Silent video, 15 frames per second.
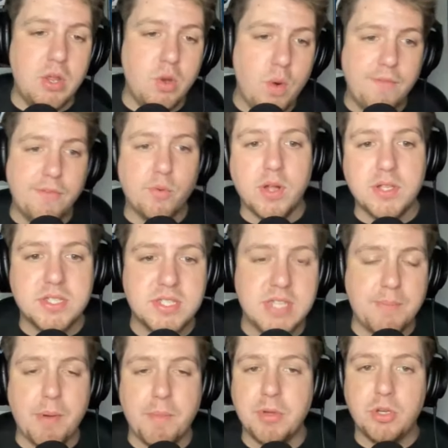Whoever wants to
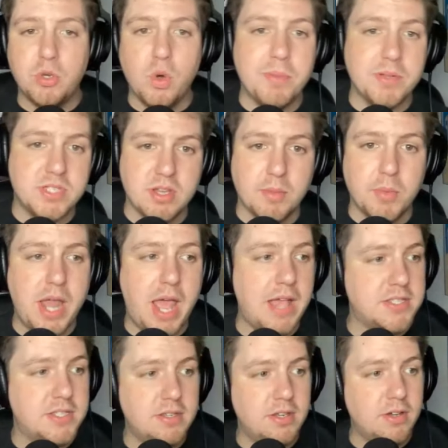step up and do it, but someone
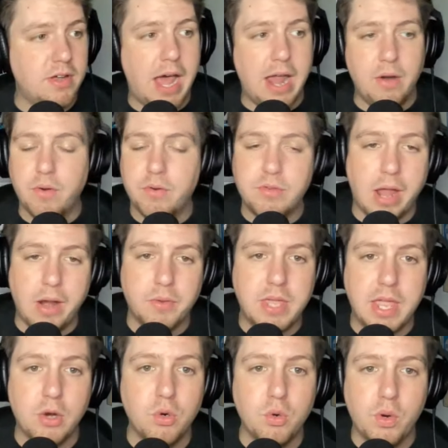has to do it. I don't I don't
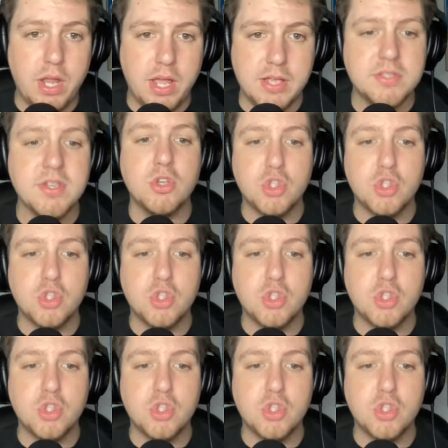care who it is.